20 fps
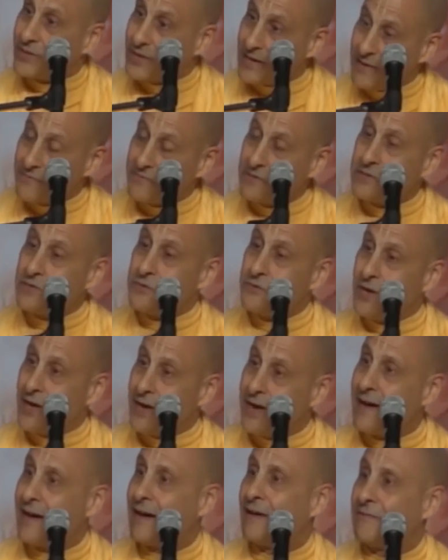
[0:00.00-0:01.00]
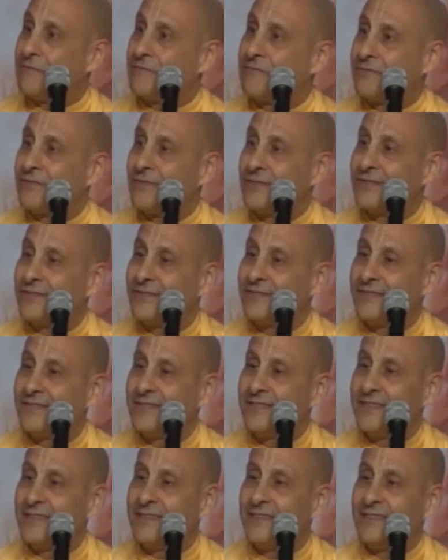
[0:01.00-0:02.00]
whatever you have
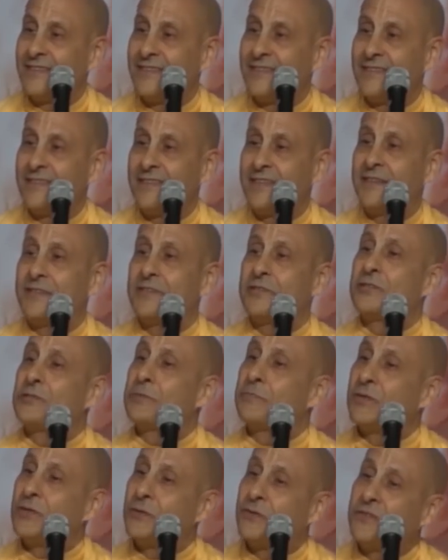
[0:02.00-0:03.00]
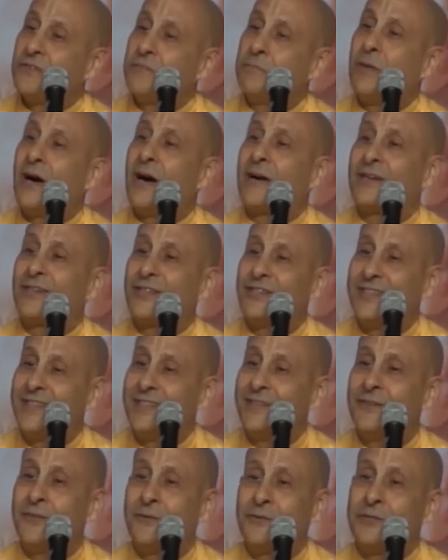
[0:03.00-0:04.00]
in a spirit of bhakti
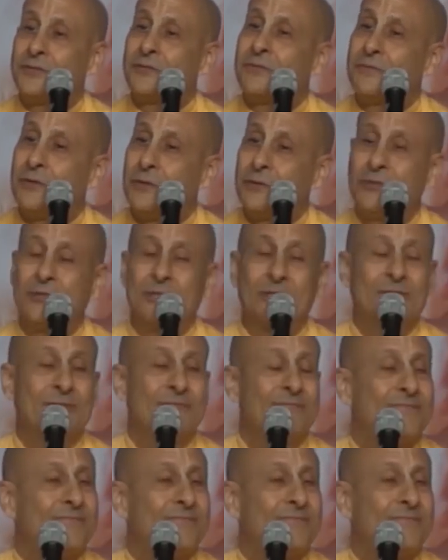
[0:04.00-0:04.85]
or devotion.